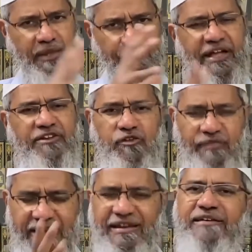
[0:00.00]
Based on
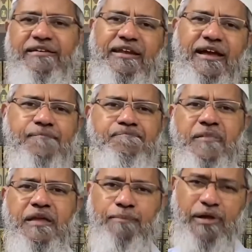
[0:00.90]
their criteria,
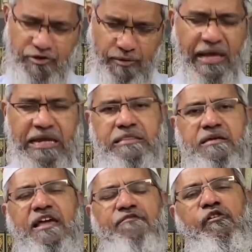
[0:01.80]
based on my
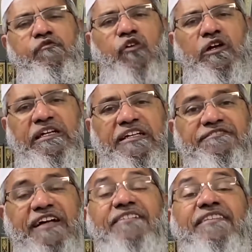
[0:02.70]
research, I have given 40
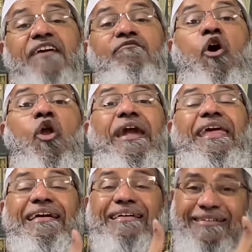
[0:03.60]
signs that have already
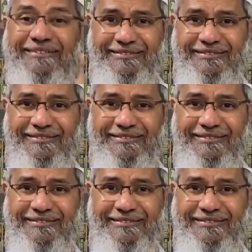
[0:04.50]
occurred.